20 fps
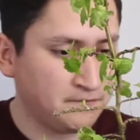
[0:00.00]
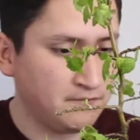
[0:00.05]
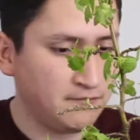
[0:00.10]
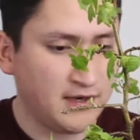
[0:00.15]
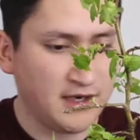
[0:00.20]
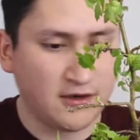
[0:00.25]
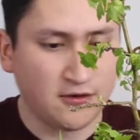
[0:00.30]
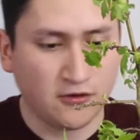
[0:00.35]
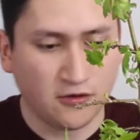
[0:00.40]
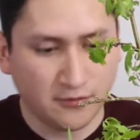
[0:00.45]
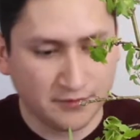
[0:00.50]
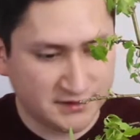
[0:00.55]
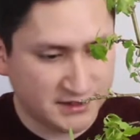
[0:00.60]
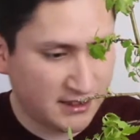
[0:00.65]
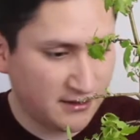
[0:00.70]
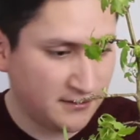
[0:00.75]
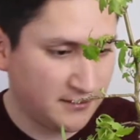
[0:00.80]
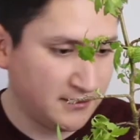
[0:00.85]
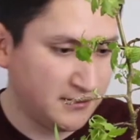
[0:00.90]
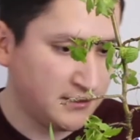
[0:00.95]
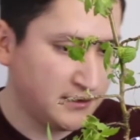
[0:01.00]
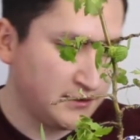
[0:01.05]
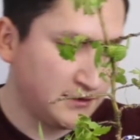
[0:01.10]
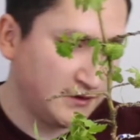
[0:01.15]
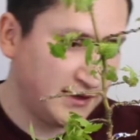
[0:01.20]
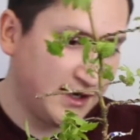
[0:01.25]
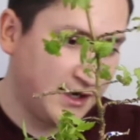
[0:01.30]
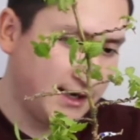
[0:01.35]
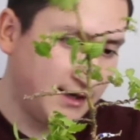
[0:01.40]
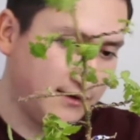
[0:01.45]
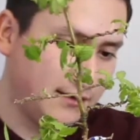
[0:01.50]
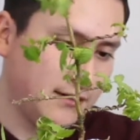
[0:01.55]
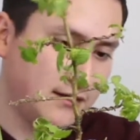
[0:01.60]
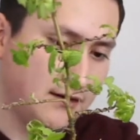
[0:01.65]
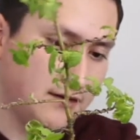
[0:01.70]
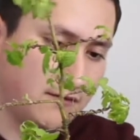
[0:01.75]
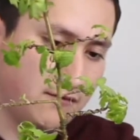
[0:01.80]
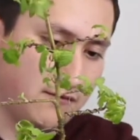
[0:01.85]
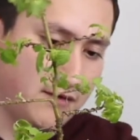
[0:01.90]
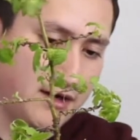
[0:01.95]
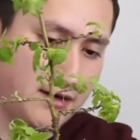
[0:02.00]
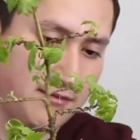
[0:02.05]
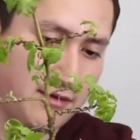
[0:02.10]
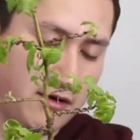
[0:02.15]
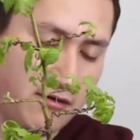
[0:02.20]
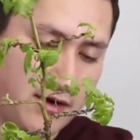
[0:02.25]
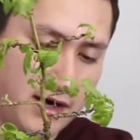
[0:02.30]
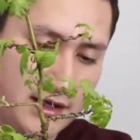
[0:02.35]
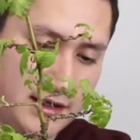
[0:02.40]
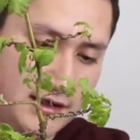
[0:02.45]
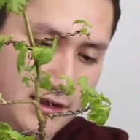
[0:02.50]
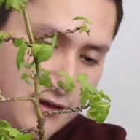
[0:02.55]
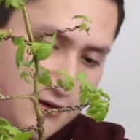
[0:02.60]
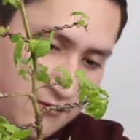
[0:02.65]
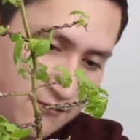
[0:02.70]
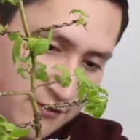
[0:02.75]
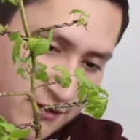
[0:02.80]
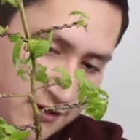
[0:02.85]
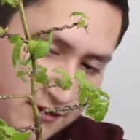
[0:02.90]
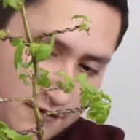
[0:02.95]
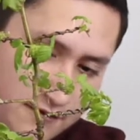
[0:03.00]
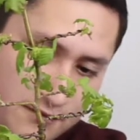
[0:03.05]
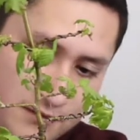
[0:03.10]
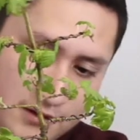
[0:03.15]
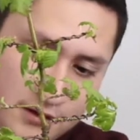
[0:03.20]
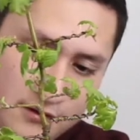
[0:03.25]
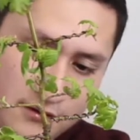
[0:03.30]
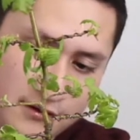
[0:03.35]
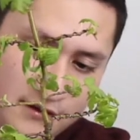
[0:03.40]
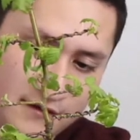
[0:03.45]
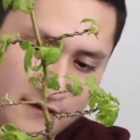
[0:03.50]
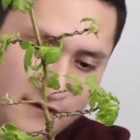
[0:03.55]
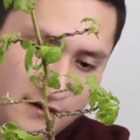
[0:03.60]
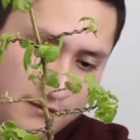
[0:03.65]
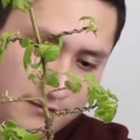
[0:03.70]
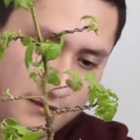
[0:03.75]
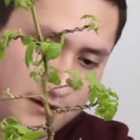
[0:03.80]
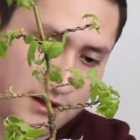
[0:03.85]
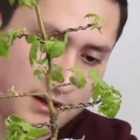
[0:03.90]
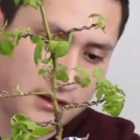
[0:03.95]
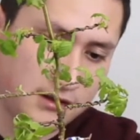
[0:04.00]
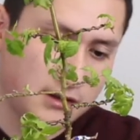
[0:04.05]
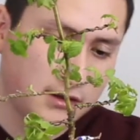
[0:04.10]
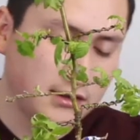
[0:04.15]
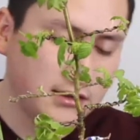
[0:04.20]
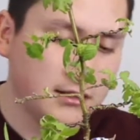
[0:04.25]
My hopes are that right about right here we're going to be doing the same thing,